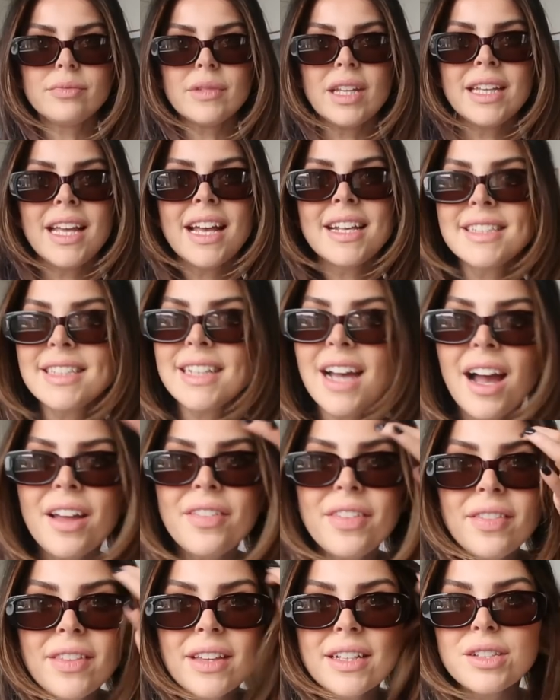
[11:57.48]
Yeah, see, I
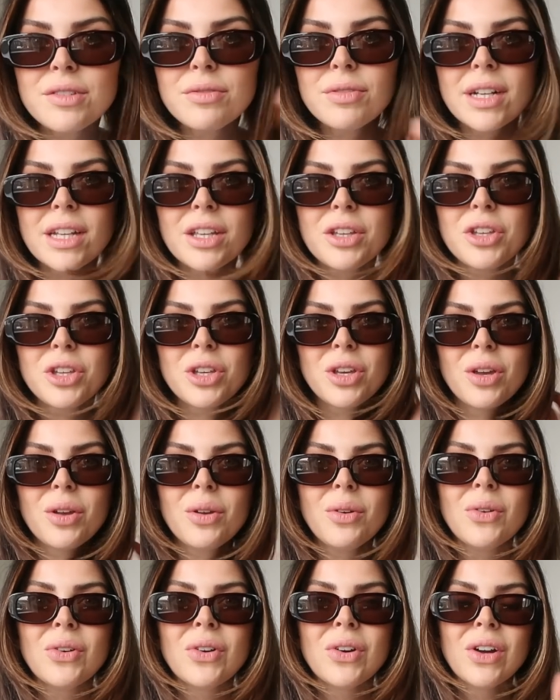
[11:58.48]
think these are really
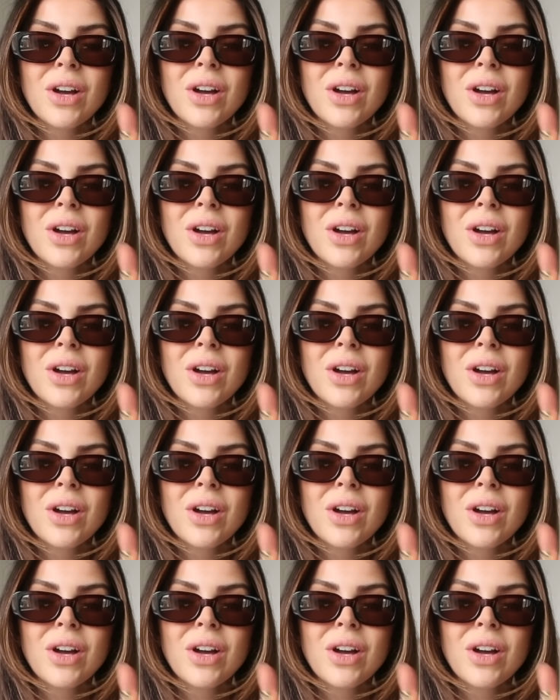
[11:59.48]
cute.